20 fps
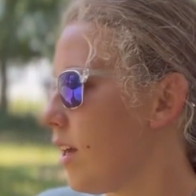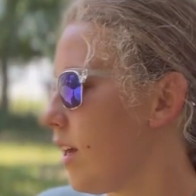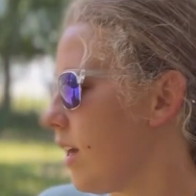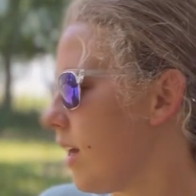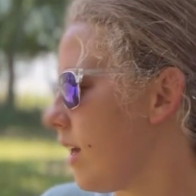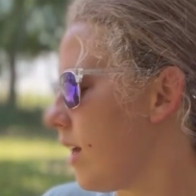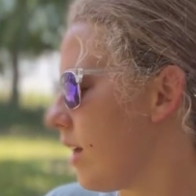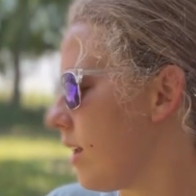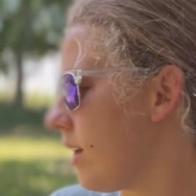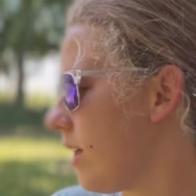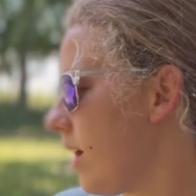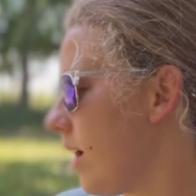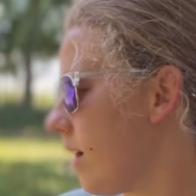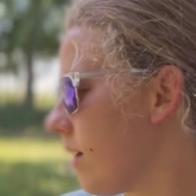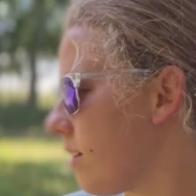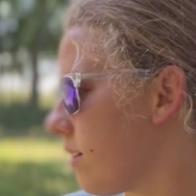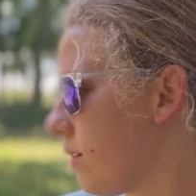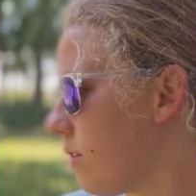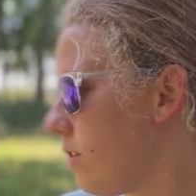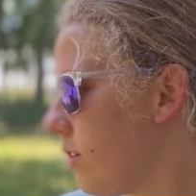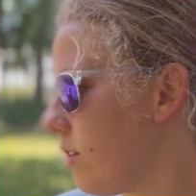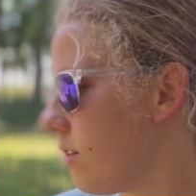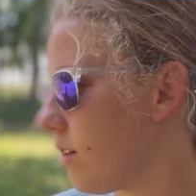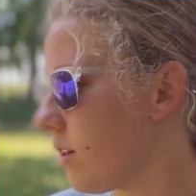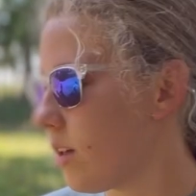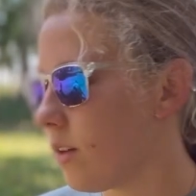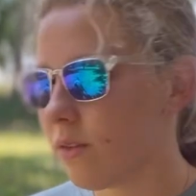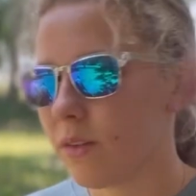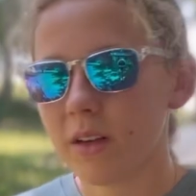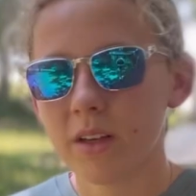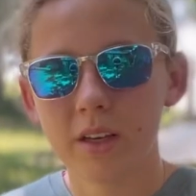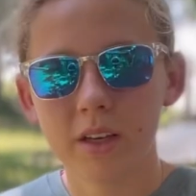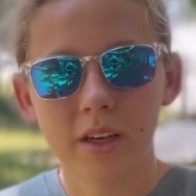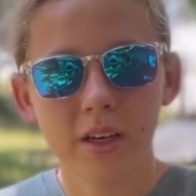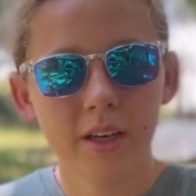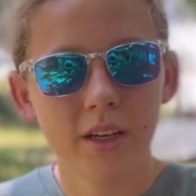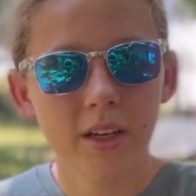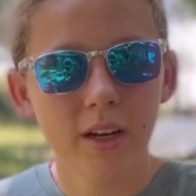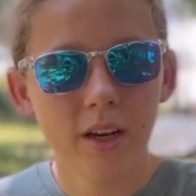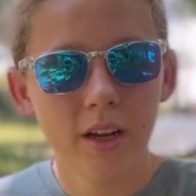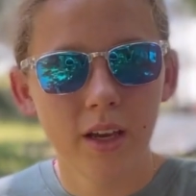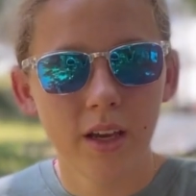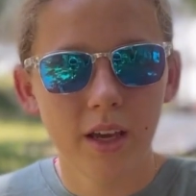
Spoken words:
And yeah, so she's looking really good.